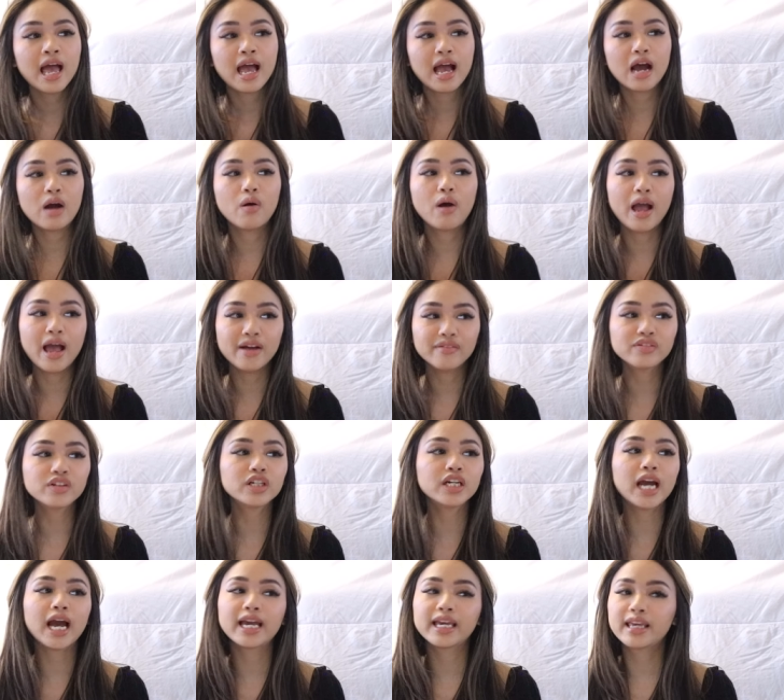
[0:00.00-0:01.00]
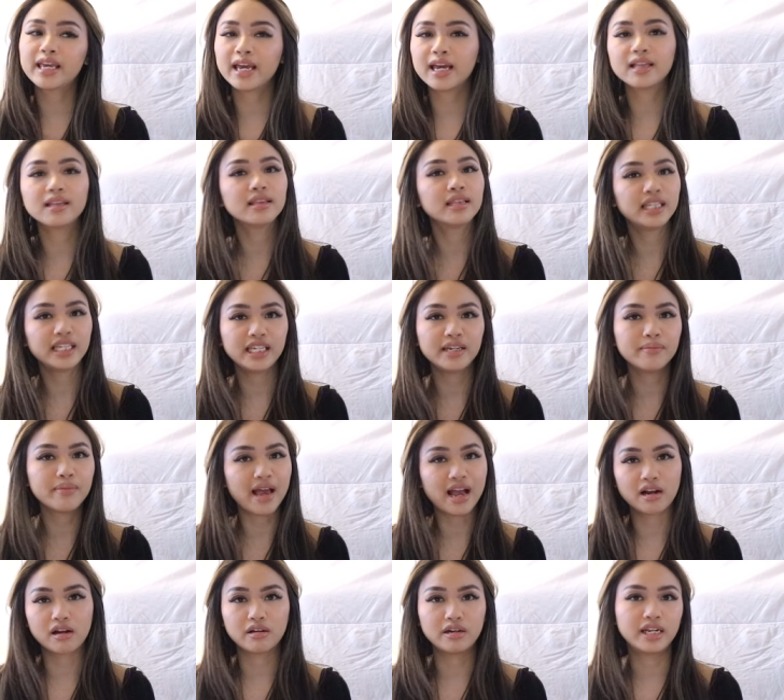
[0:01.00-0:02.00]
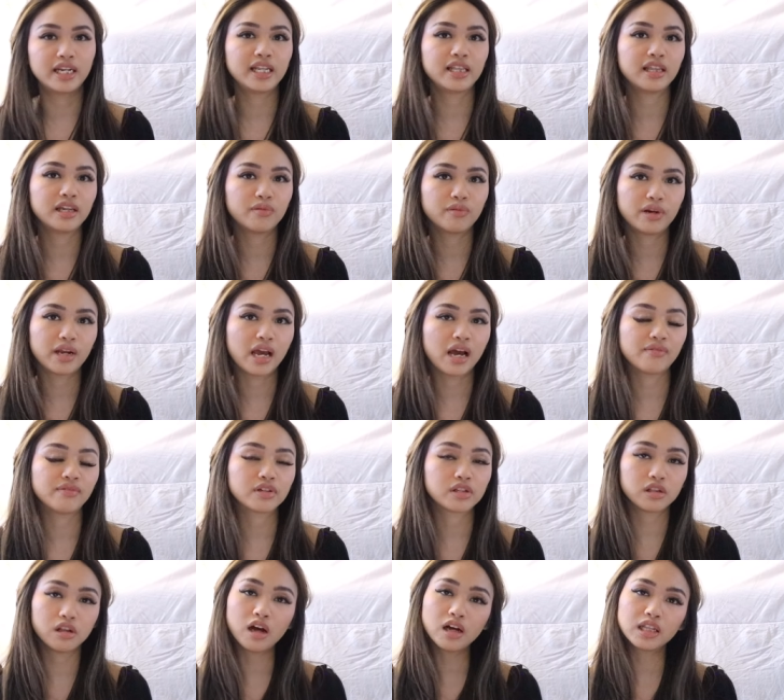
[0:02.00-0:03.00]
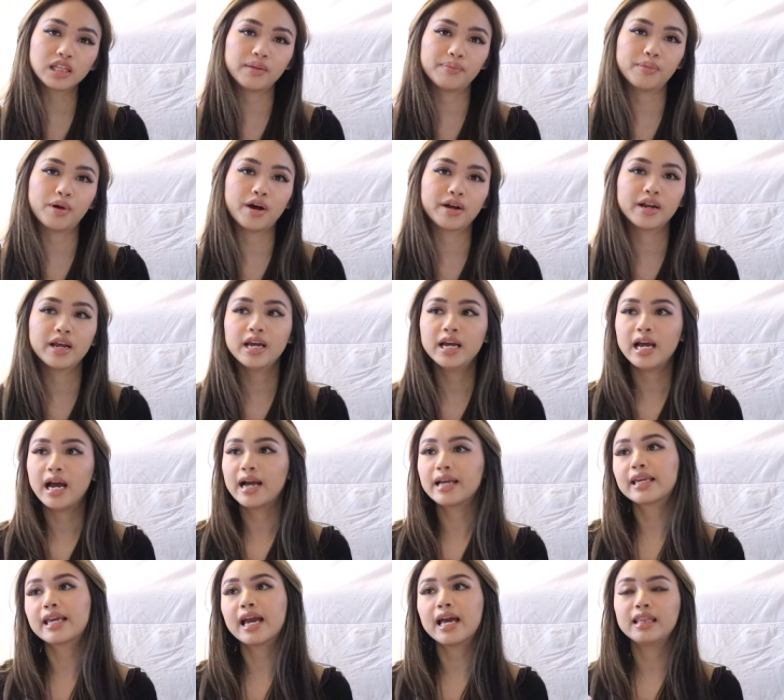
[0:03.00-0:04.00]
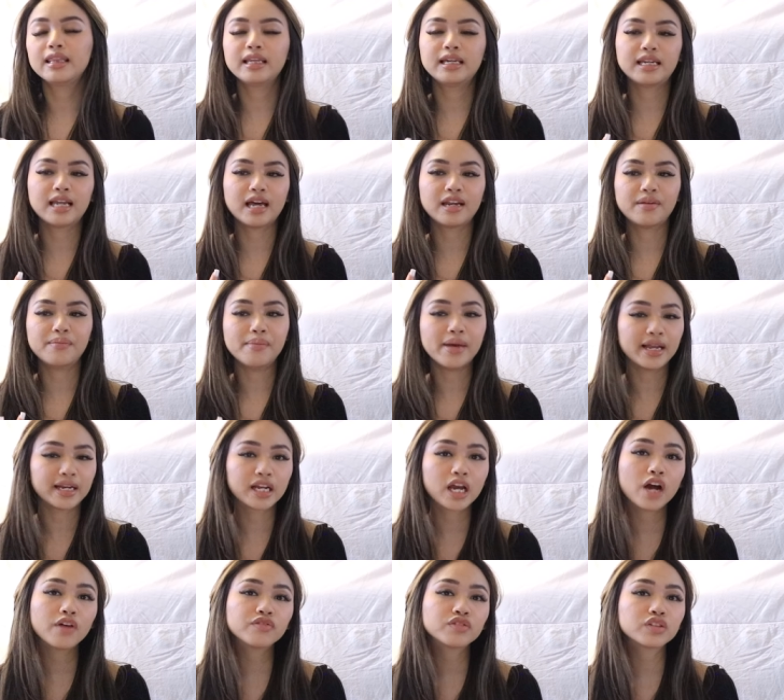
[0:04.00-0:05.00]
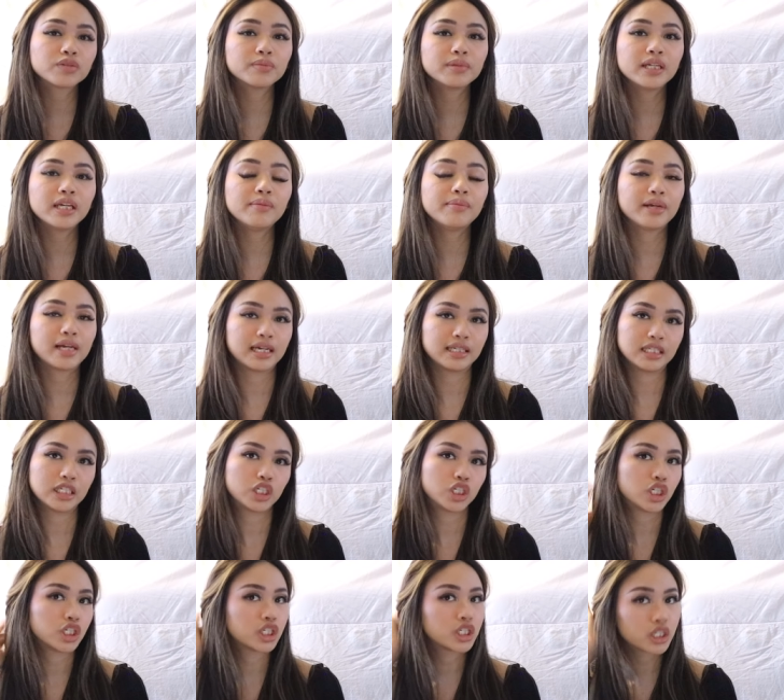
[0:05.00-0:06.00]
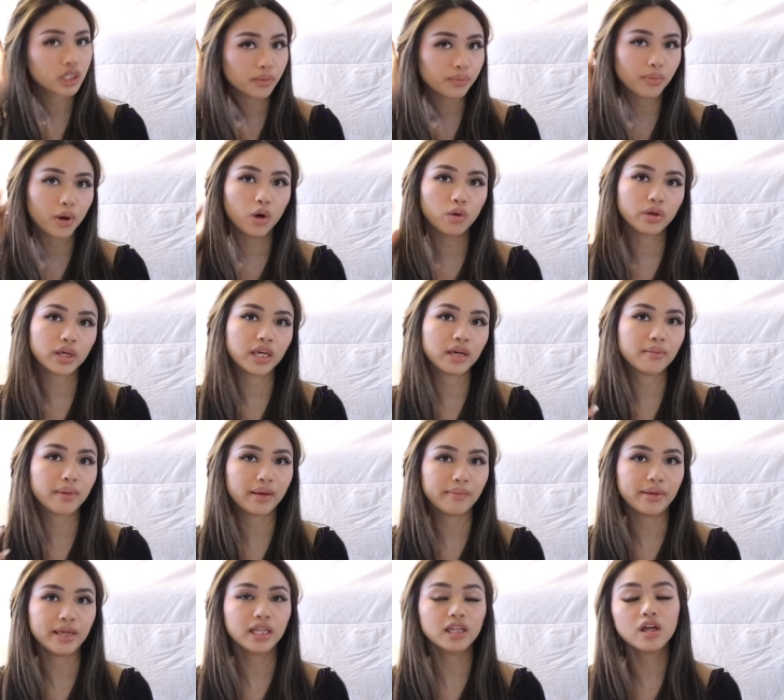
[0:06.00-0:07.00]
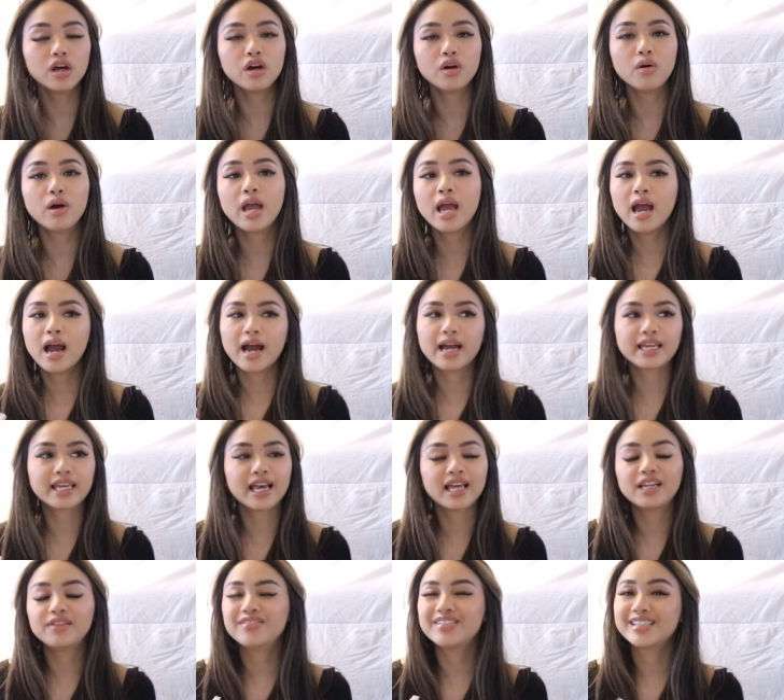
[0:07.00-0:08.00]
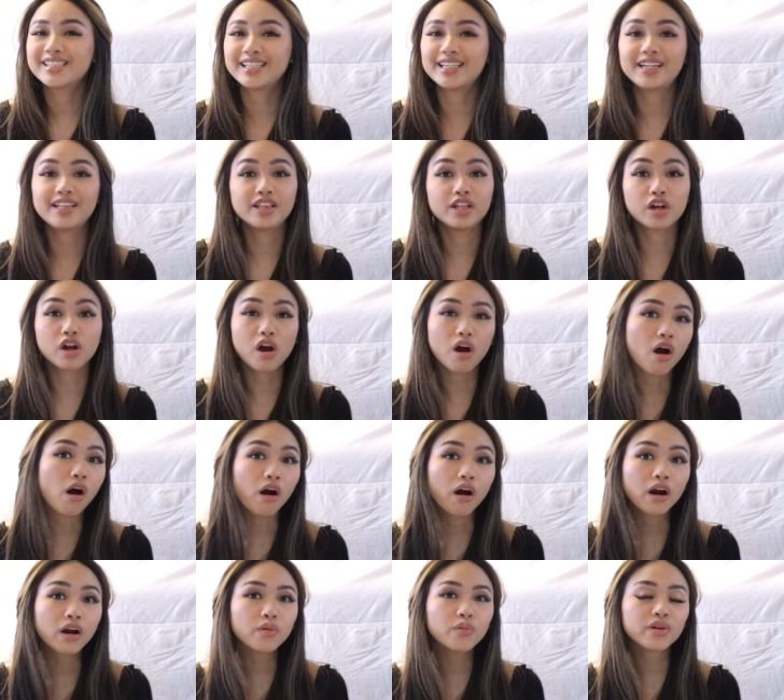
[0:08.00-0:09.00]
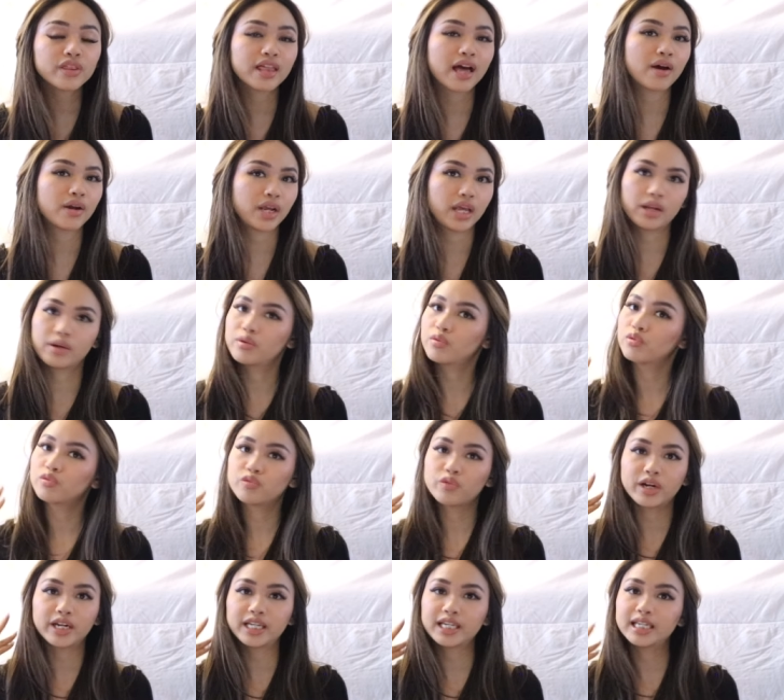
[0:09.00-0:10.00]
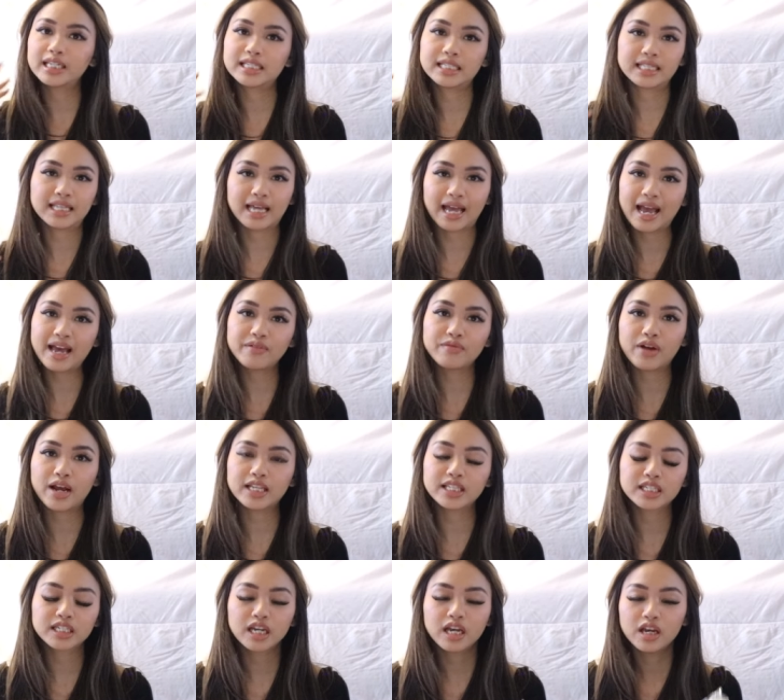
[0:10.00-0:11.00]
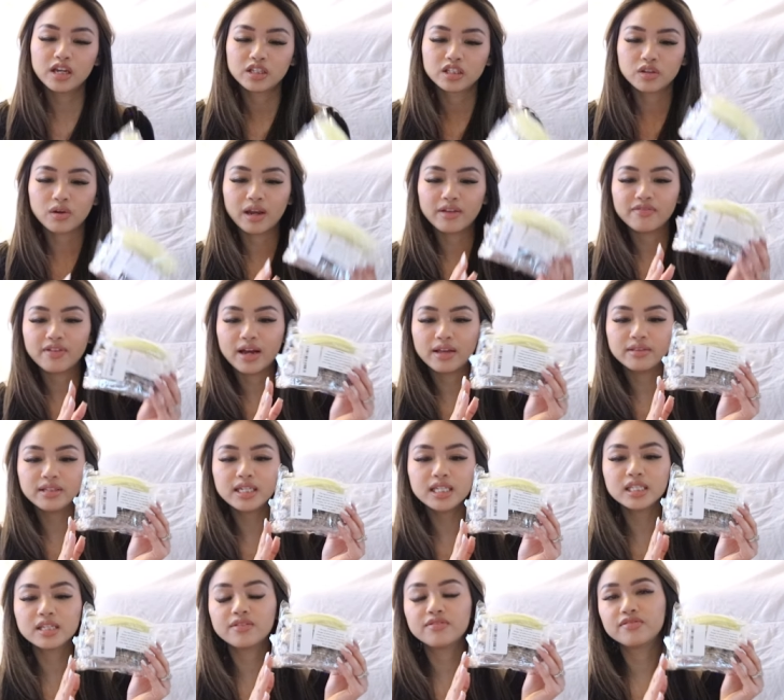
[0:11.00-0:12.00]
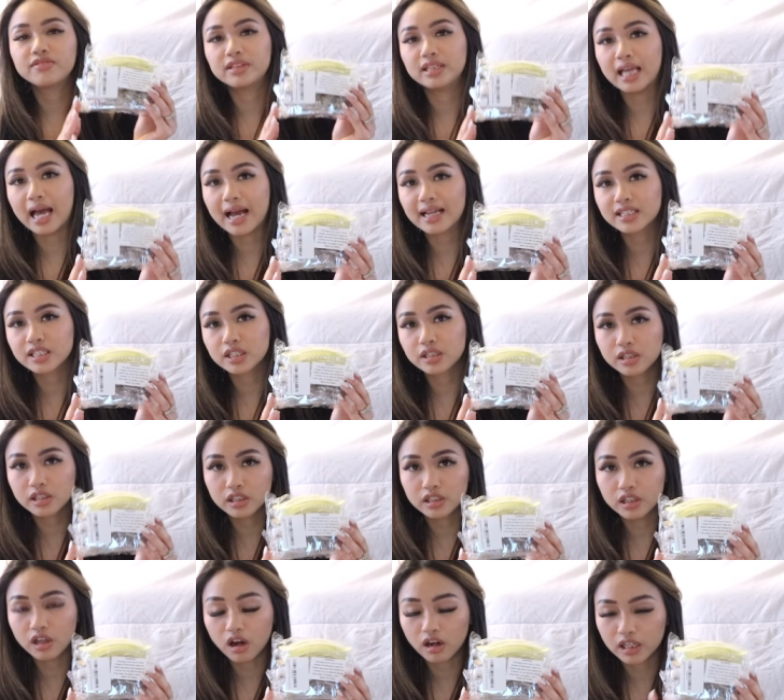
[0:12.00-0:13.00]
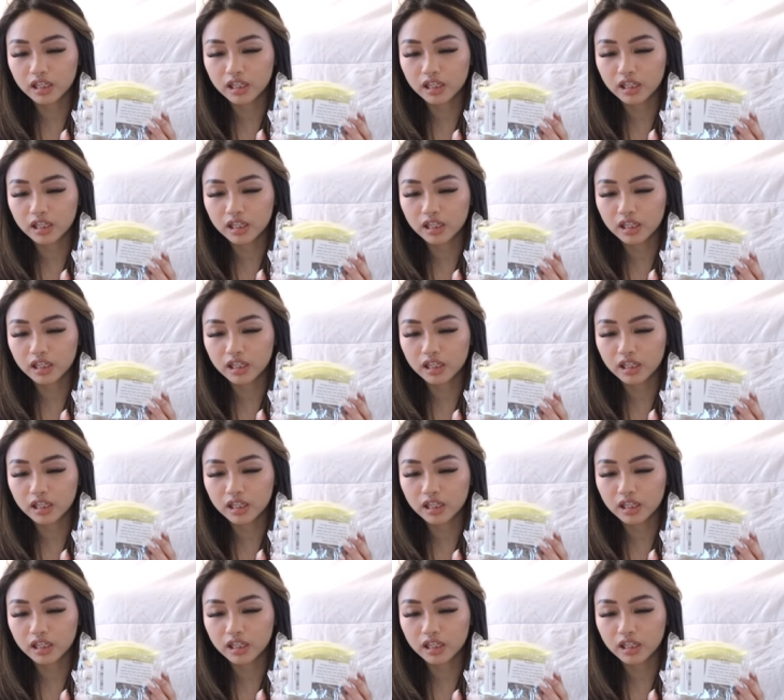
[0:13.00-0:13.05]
However, I can't lean back on anything when I have a claw clip on. I can't lay down in bed comfortably because it's just poking my pillow. I can't even sit in the car without it running into the headrest. So I found these flat claw